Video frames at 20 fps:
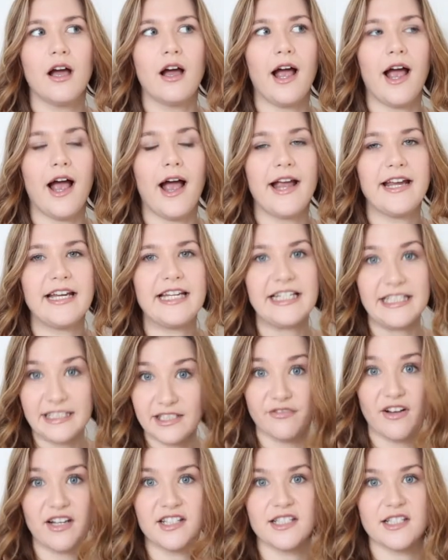a heat
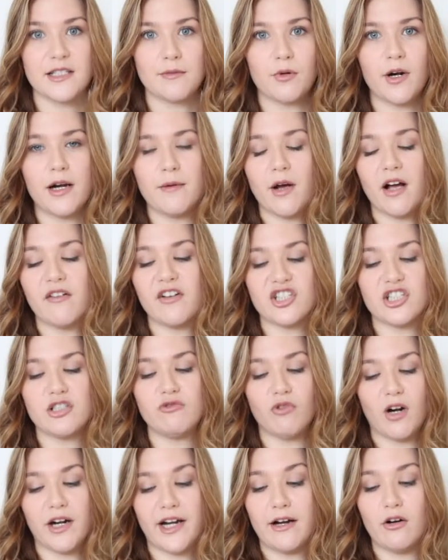defense spray, but I've actually
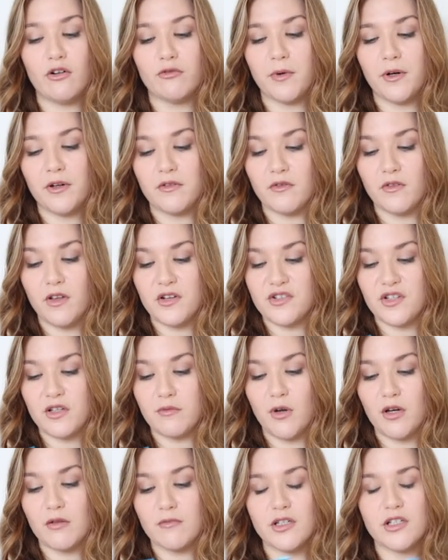run out of both of those at
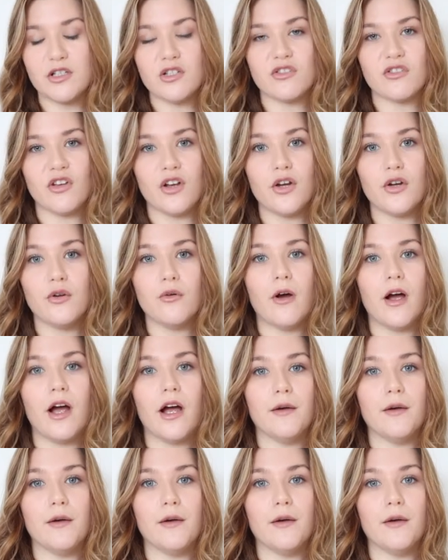the moment, so